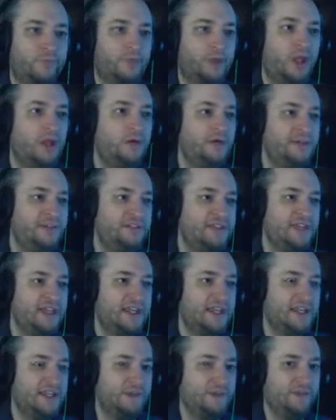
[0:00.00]
Oh, he's that
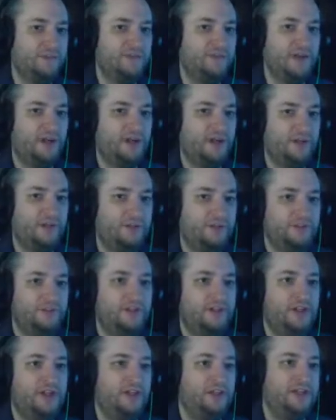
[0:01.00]
guy that we fought. We
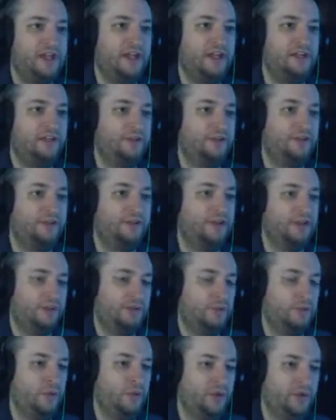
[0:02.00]
saw at that other uh,
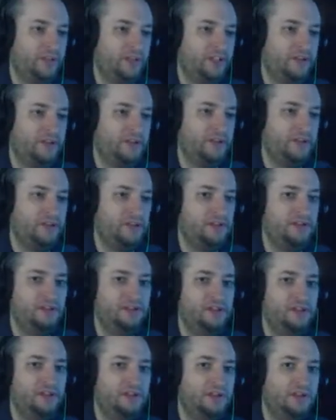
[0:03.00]
quarry.
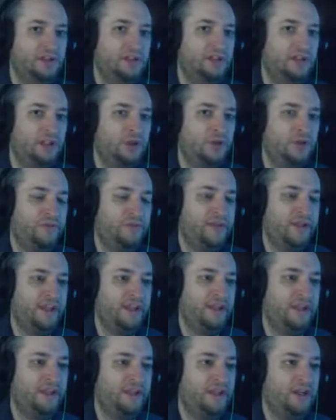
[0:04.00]
Who, if I
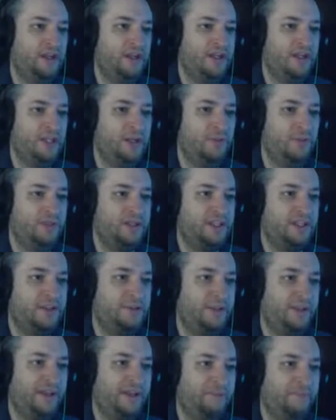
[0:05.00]
get near, he will kill
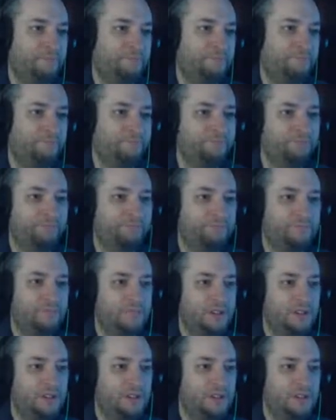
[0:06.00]
me.
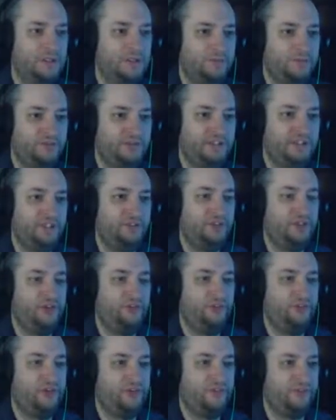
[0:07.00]
Because he is
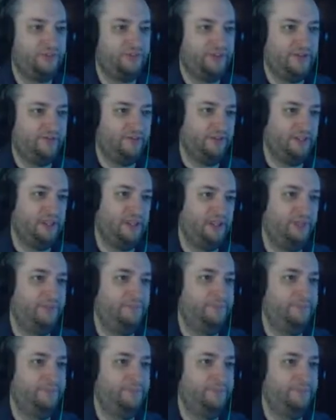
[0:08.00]
also level seventy.